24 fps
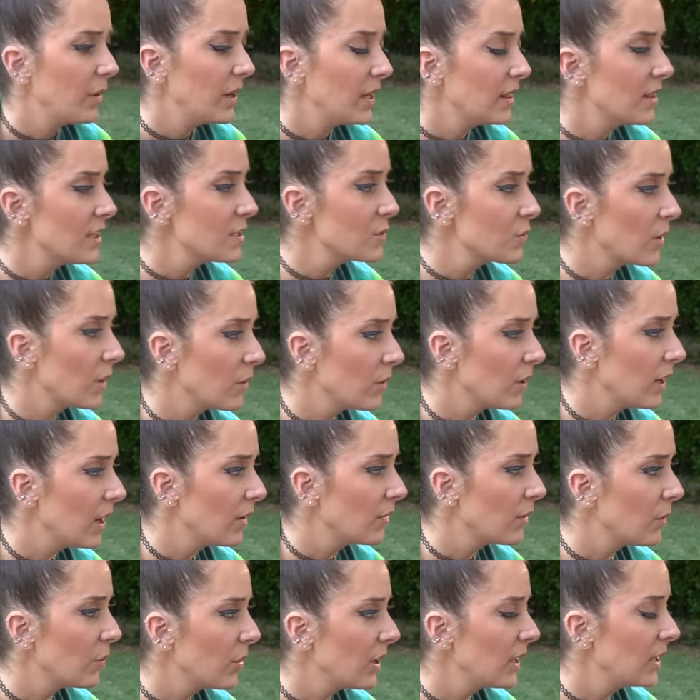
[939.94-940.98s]
I mean, at this point, we're gonna
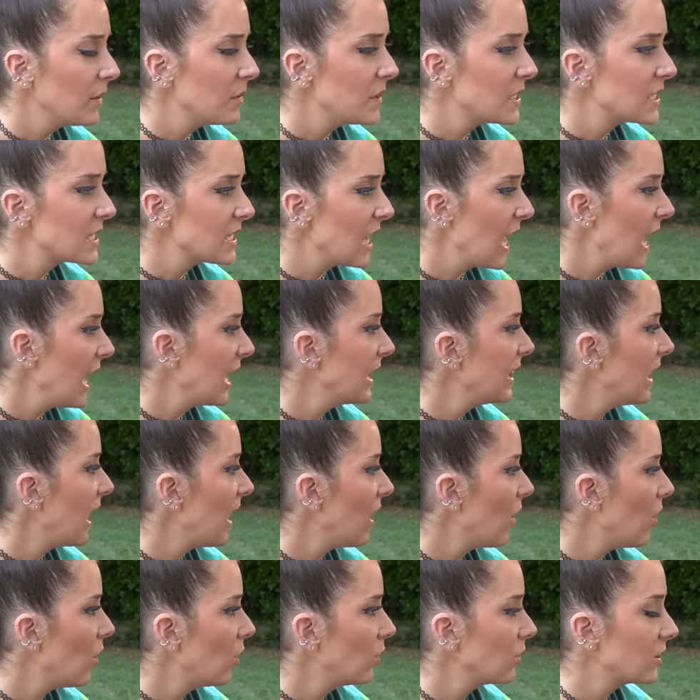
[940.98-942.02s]
have to bring them inside.
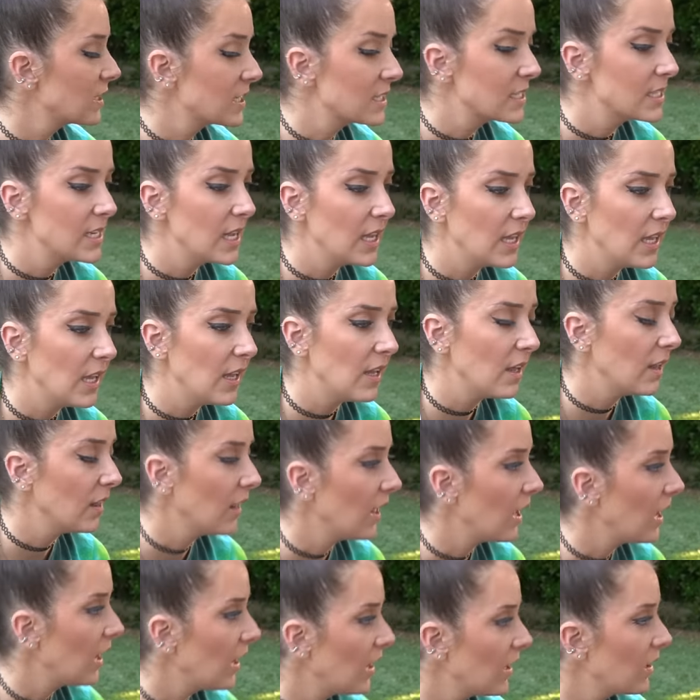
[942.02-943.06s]
That whole sticky
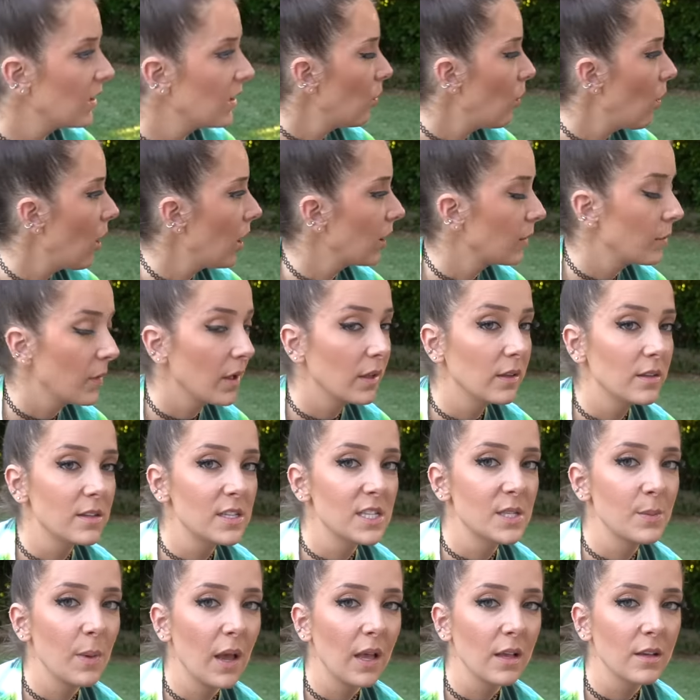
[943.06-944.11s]
like watermelon
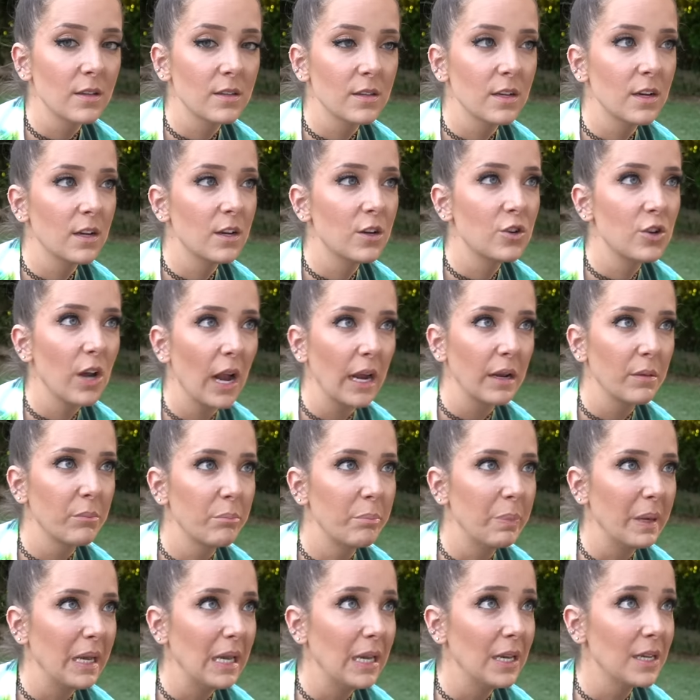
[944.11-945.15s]
smell is gonna
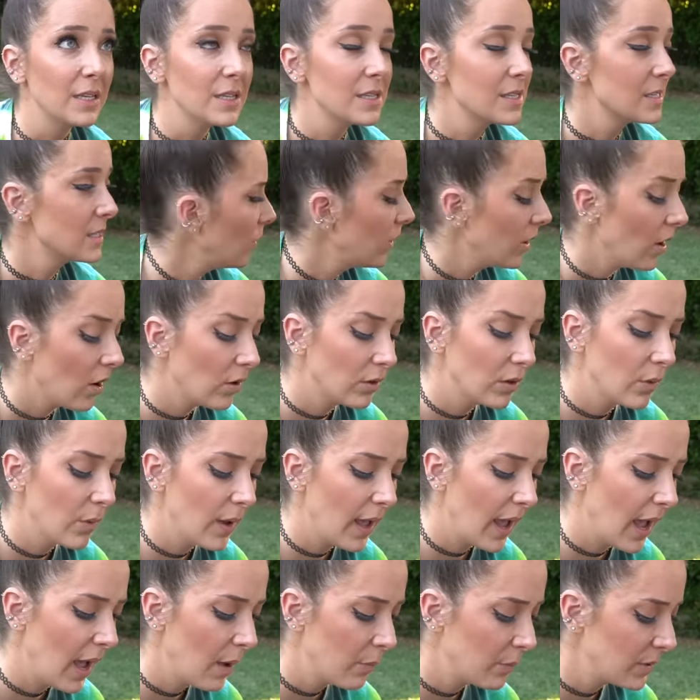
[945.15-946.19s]
attract bees. We all know
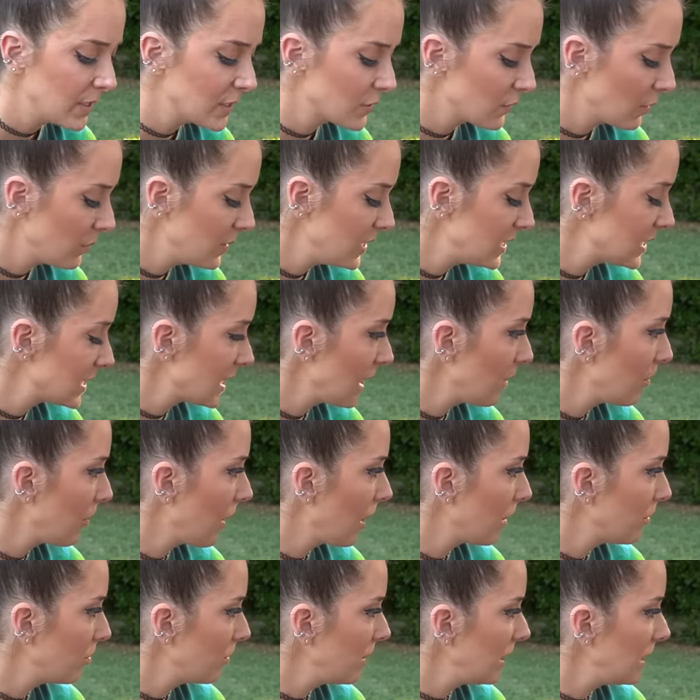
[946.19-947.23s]
what happens when we step
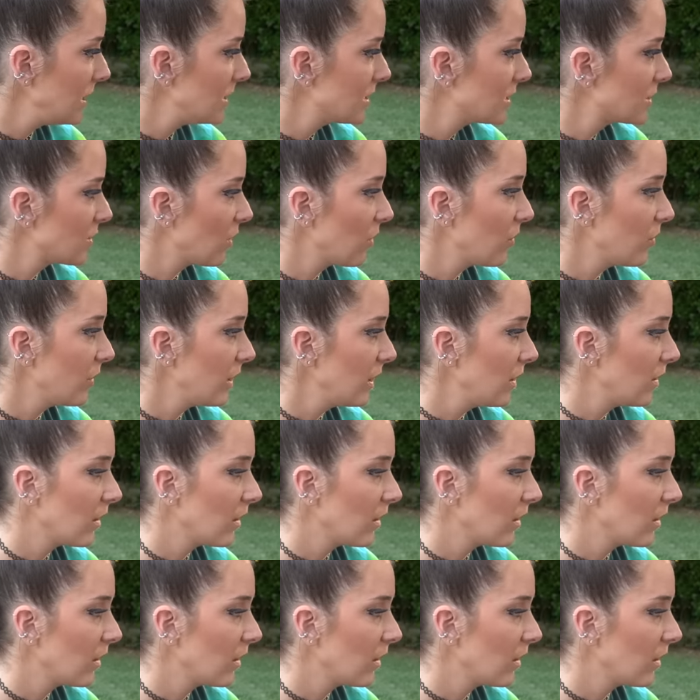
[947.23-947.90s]
on bees, don't we,